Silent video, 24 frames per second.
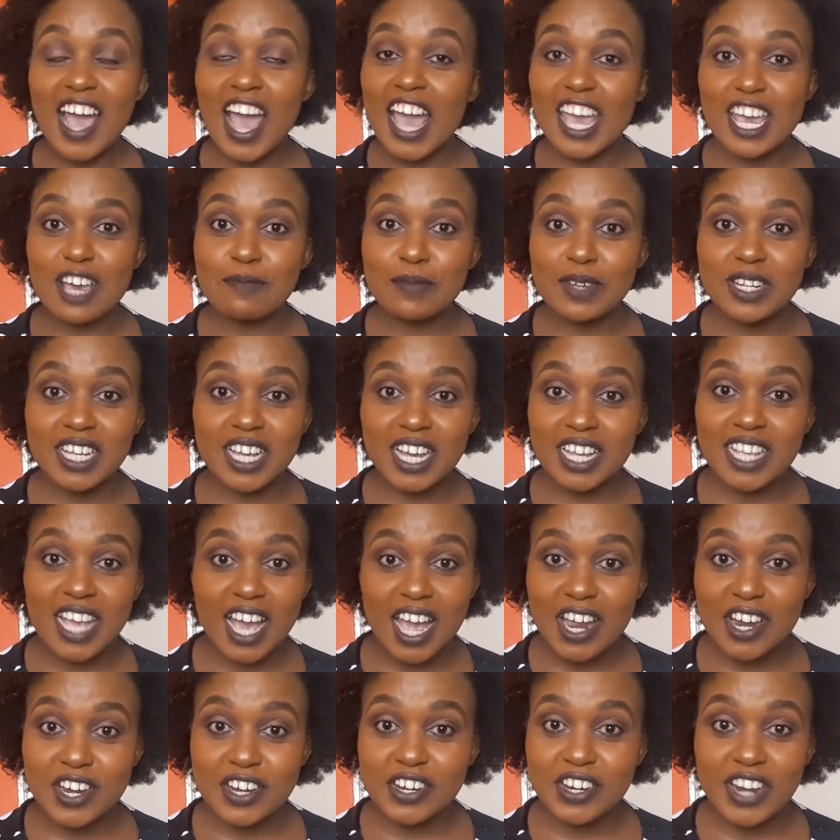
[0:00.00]
I am in
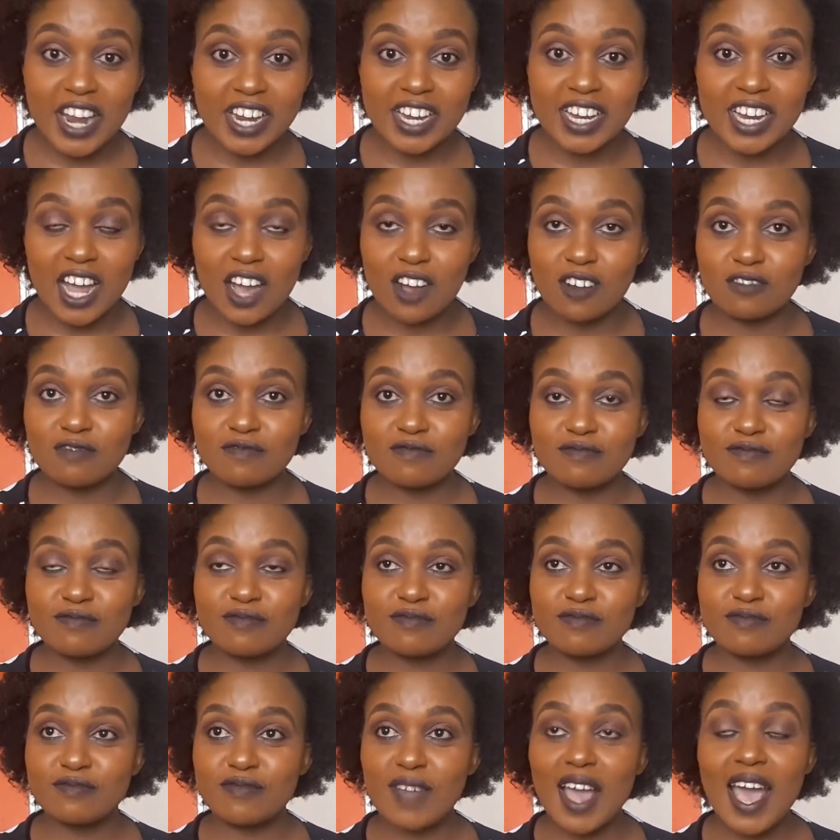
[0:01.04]
Kenya right now.
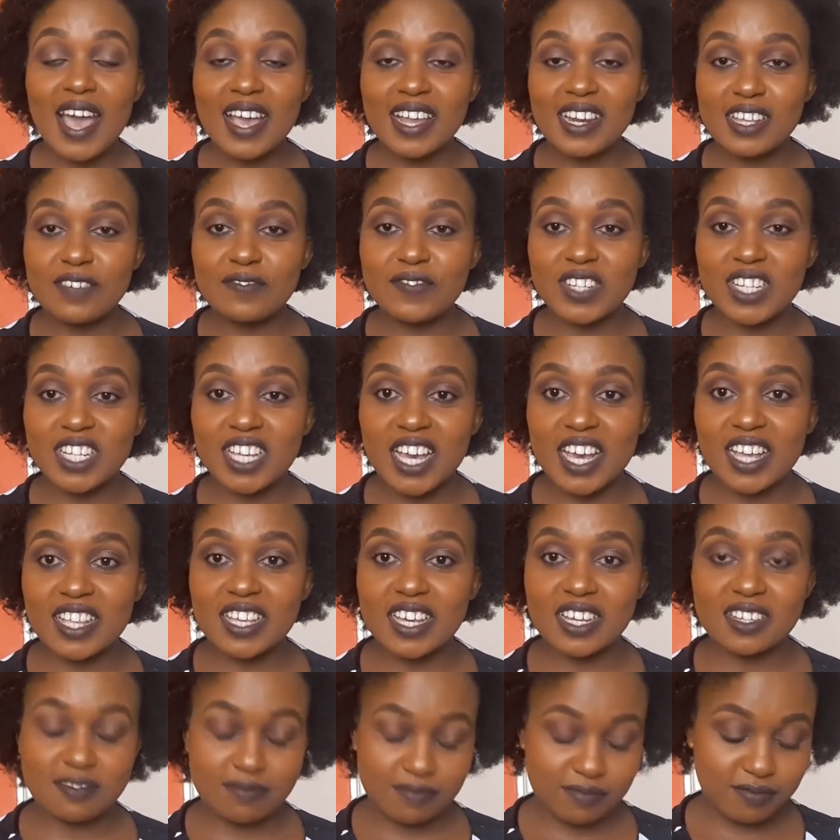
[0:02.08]
I live in Kenya.